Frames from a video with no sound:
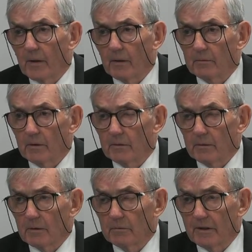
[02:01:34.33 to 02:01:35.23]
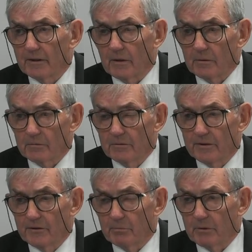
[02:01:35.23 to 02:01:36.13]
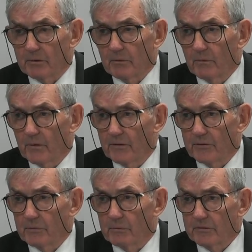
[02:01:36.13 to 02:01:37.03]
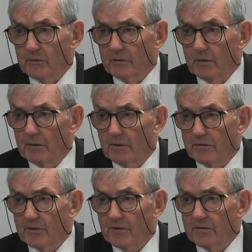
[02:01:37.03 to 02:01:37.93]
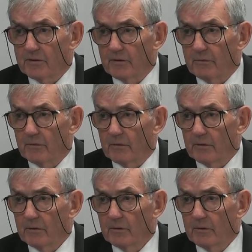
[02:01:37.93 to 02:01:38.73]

I'd need to be convinced there was a necessity for it.